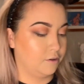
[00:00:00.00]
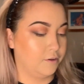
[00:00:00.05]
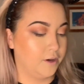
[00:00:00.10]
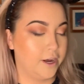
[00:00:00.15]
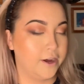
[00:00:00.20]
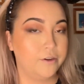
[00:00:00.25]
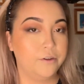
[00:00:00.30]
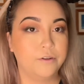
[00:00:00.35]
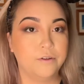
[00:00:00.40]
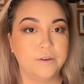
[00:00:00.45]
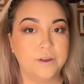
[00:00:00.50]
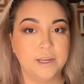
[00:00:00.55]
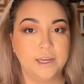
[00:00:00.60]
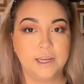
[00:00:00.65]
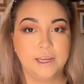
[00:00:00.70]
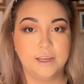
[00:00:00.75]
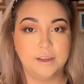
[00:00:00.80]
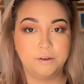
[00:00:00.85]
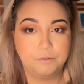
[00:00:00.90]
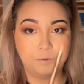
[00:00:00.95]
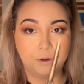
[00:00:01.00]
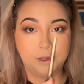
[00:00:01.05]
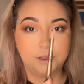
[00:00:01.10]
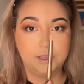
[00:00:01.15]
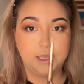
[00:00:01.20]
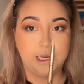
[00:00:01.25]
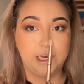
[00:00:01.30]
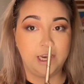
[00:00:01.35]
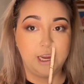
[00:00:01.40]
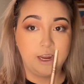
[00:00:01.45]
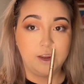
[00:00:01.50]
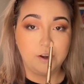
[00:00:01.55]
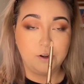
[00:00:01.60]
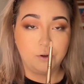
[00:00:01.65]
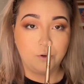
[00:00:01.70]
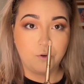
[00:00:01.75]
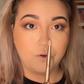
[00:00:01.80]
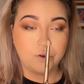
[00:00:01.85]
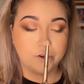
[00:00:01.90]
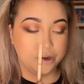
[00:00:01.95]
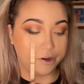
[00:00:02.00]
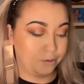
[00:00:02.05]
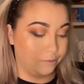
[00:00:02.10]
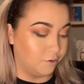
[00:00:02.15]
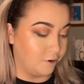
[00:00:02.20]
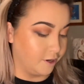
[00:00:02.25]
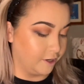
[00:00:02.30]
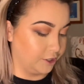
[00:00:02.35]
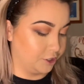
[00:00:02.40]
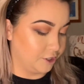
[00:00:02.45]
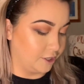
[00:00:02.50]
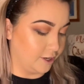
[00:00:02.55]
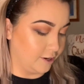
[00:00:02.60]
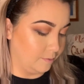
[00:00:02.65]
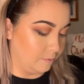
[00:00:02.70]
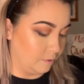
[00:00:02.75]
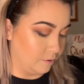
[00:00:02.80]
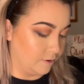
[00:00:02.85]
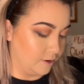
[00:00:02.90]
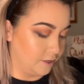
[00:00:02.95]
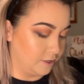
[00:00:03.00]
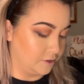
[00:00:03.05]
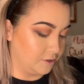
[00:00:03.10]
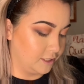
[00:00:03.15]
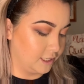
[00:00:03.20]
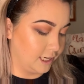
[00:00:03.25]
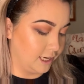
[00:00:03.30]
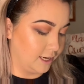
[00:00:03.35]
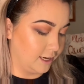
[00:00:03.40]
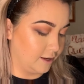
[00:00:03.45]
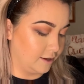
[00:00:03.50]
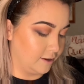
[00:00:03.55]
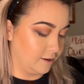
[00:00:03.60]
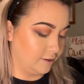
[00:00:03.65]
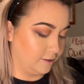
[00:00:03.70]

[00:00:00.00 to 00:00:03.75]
now going in with an inner corner brush, I'm going to take